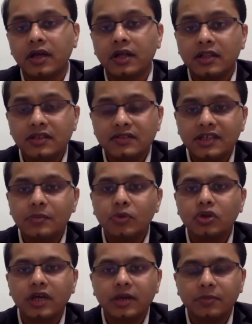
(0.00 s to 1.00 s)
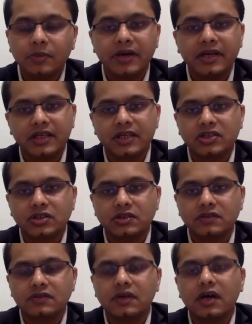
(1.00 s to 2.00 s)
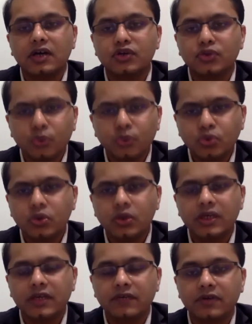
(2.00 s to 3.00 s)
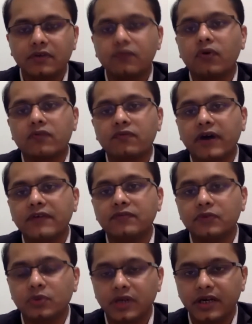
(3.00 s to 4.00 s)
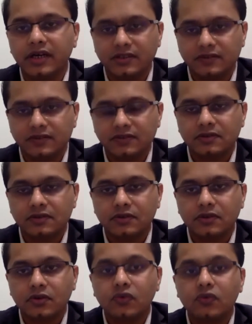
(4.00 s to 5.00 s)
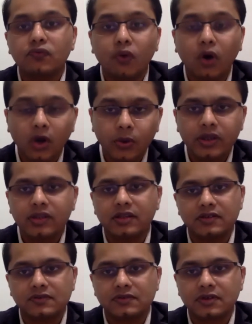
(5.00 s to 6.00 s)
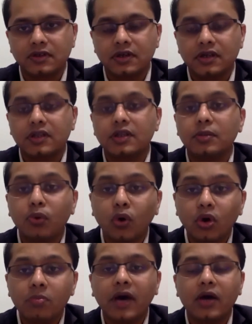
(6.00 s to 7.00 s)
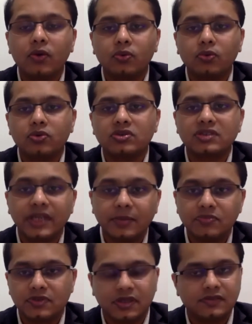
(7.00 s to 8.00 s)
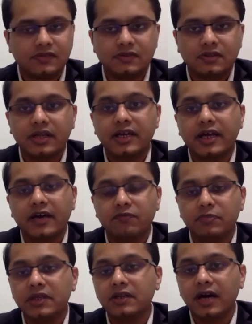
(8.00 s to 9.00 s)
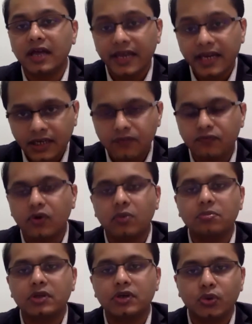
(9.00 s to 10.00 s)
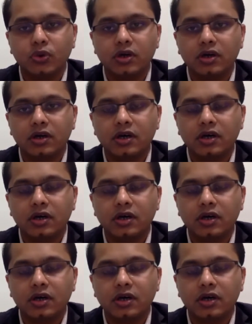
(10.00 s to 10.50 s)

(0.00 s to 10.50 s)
These chemotherapy medications are usually given for 5 to 10 days. Following this, the bone marrow stem cells that have been collected from the donor